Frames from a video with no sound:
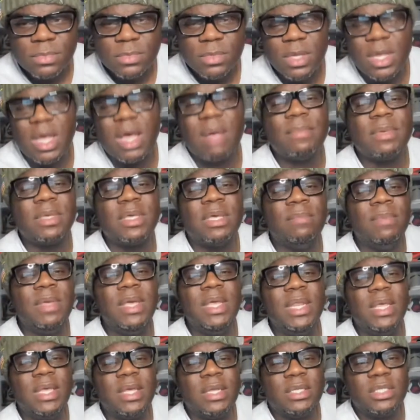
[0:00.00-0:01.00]
I'm a
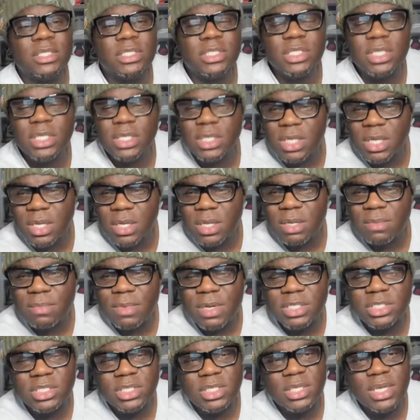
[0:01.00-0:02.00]
comedian. Shit, how come
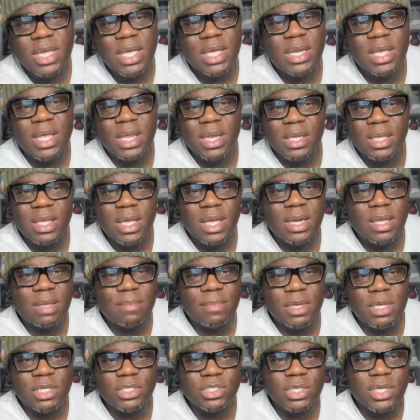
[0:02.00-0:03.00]
my shit ain't a goddamn
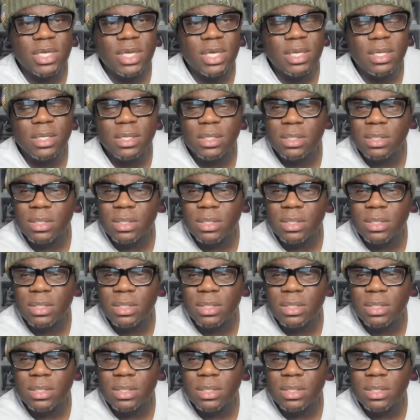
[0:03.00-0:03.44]
100k?